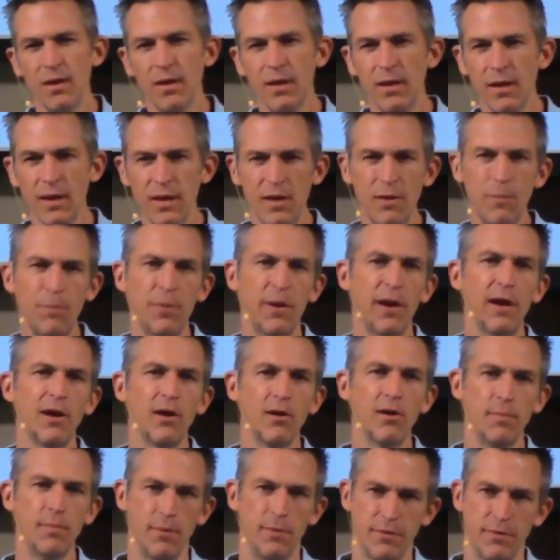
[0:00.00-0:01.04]
in a
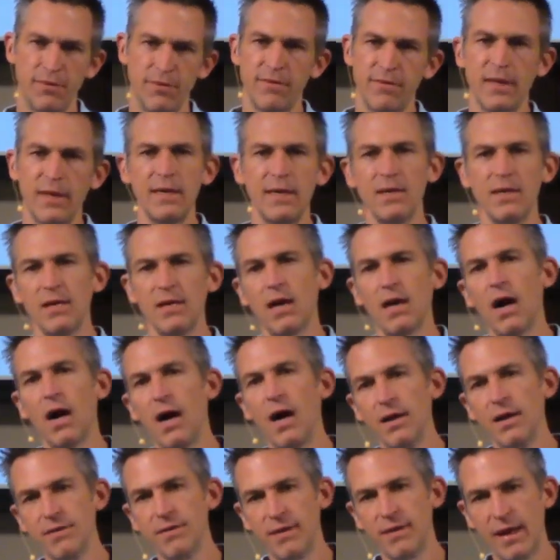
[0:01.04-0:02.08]
parable set in
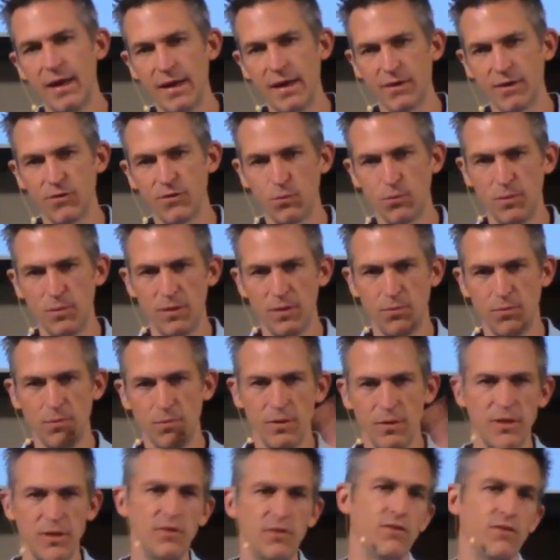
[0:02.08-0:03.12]
context with
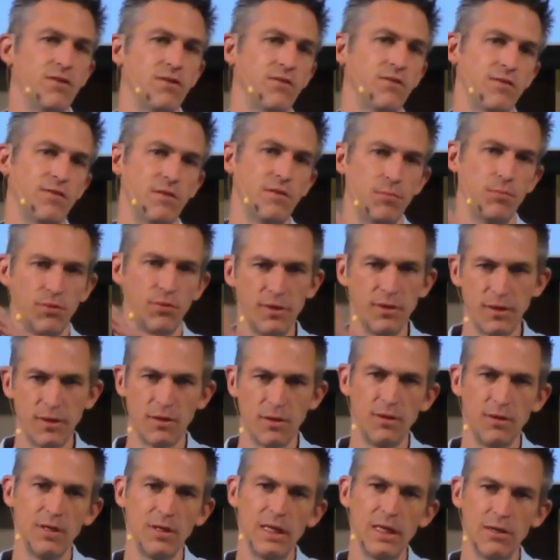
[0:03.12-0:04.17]
religious and
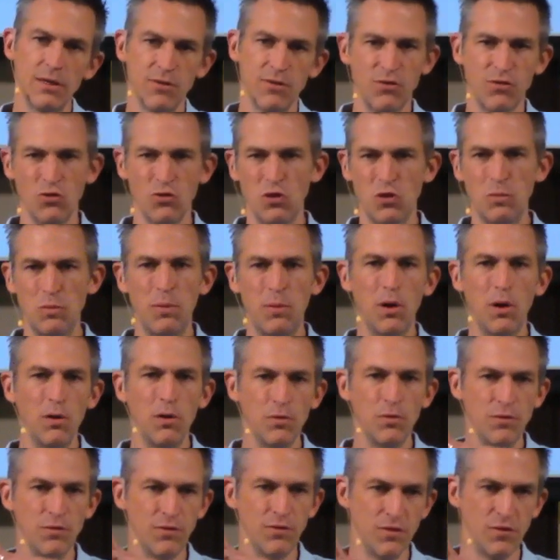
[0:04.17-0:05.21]
political leaders who are
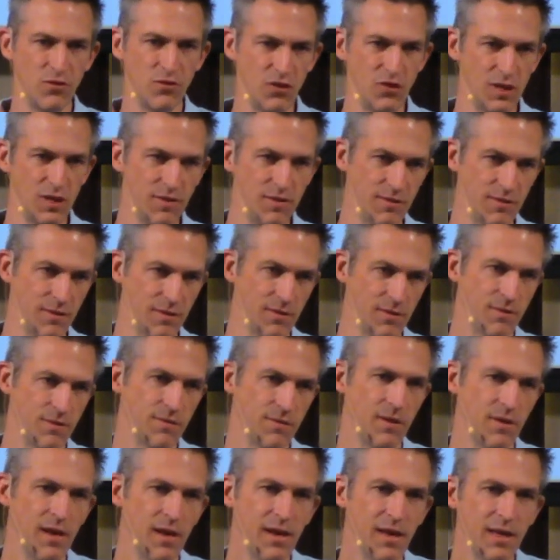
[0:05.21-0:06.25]
opposed to Jesus.
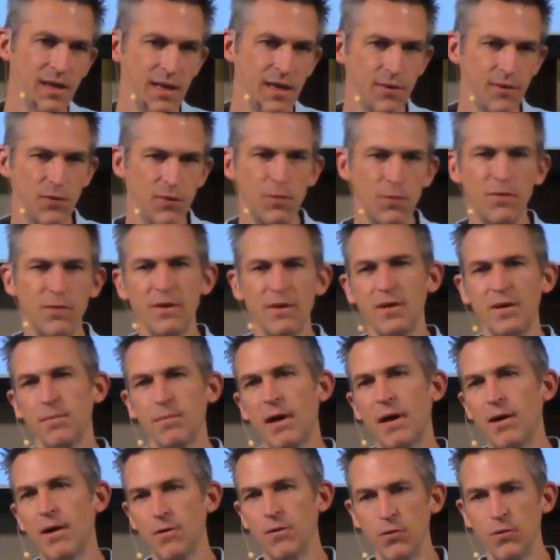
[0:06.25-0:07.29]
If you think
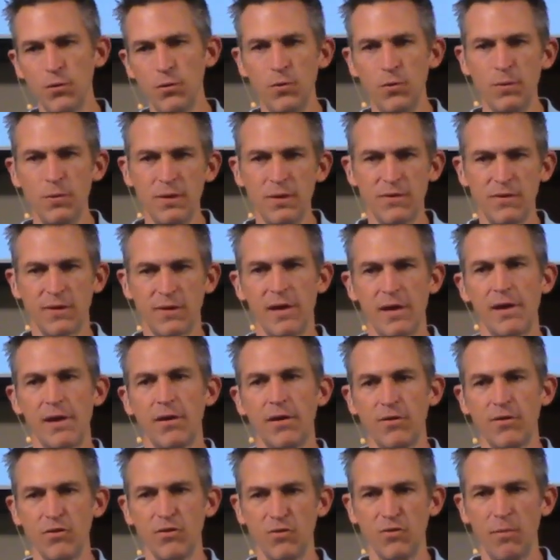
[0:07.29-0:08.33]
about who these
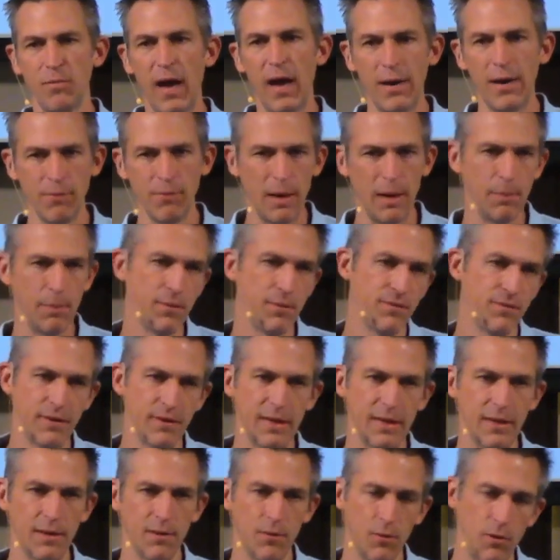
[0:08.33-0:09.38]
characters might
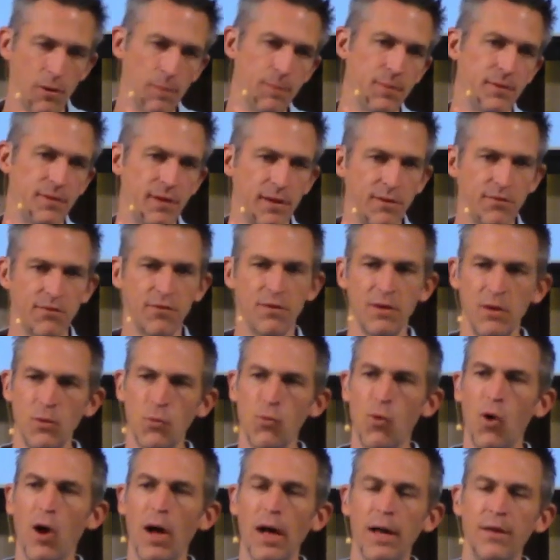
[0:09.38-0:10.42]
represent or potentially
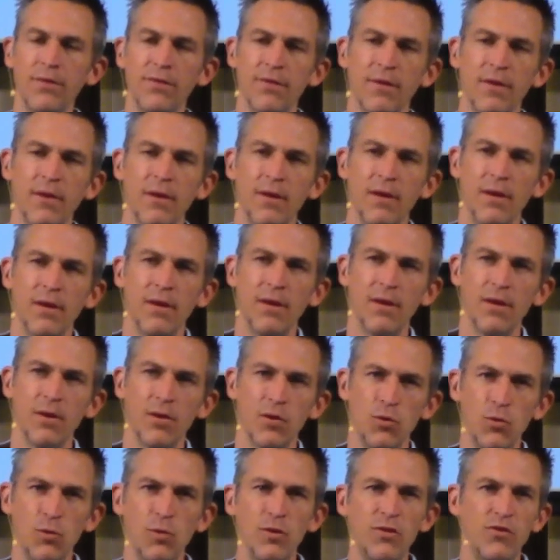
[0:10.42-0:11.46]
what,
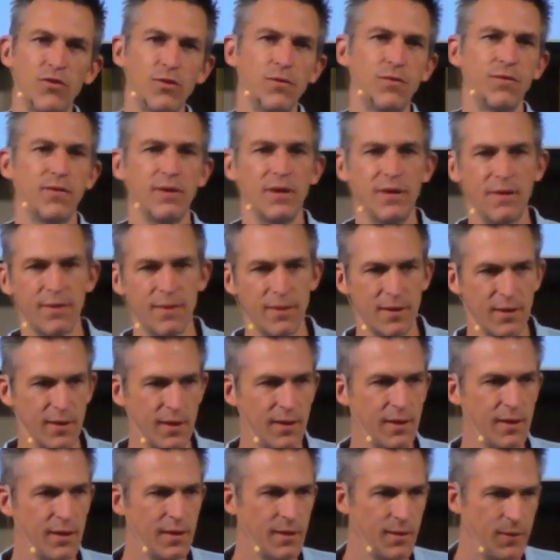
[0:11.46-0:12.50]
who would you think the
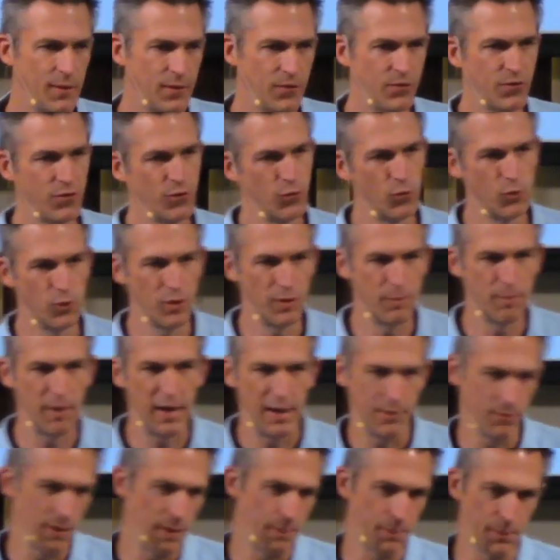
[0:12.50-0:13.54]
king in this story
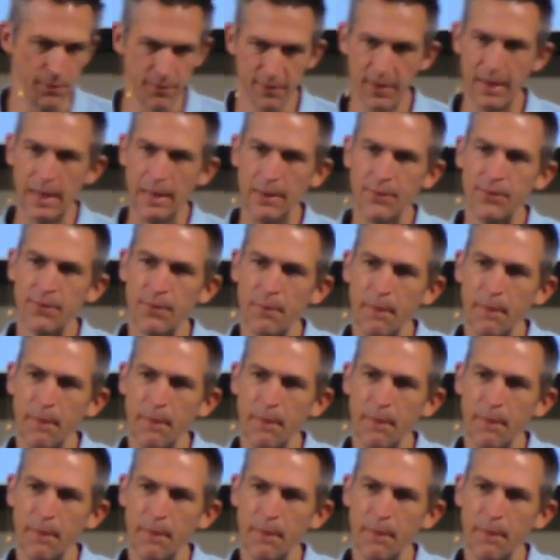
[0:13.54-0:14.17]
might represent?